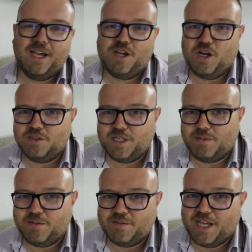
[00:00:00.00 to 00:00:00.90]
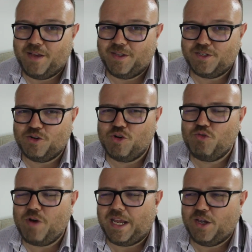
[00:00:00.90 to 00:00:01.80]
their concept of sound? That's a
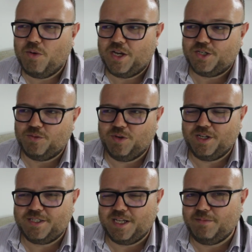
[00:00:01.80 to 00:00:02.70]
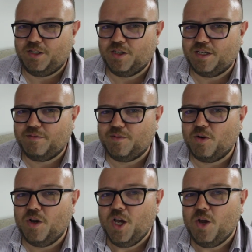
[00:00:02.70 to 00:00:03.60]
great question. What are Selma looking
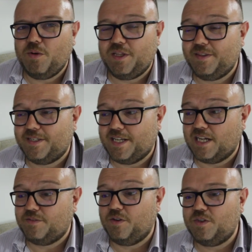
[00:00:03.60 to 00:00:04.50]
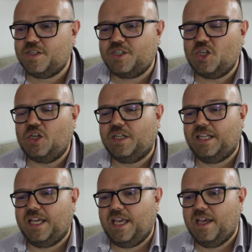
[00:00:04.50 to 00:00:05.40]
for within the saxophone? There's
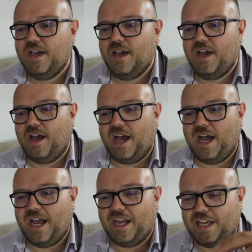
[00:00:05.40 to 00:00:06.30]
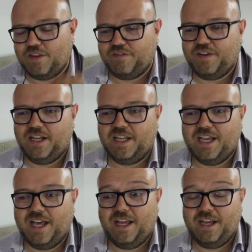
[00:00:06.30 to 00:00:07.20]
certainly I get the
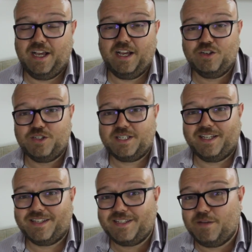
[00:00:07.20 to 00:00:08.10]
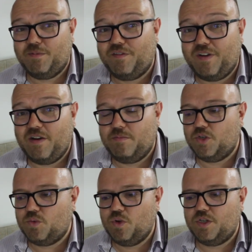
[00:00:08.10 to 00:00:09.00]
feeling, and I understand that Selma very
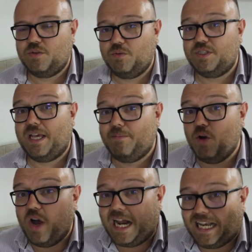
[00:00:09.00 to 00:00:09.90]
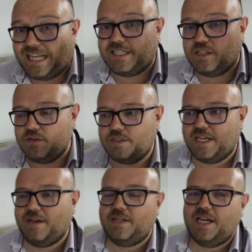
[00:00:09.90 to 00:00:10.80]
much worked towards a more classical
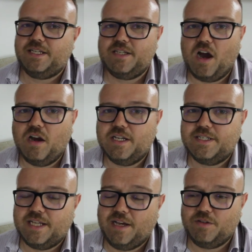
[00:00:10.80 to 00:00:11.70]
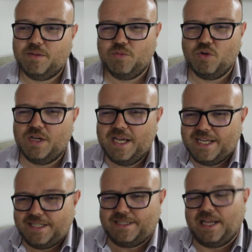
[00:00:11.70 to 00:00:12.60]
sound, a darker sound, a more
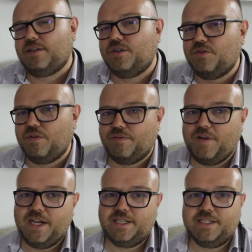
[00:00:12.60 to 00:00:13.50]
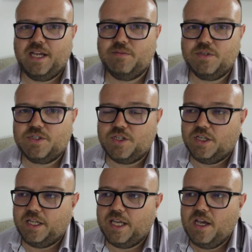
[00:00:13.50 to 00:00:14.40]
centered, refined sound.
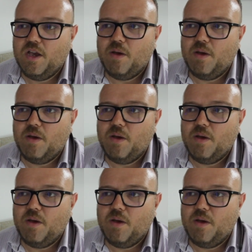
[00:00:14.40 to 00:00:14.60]
Certainly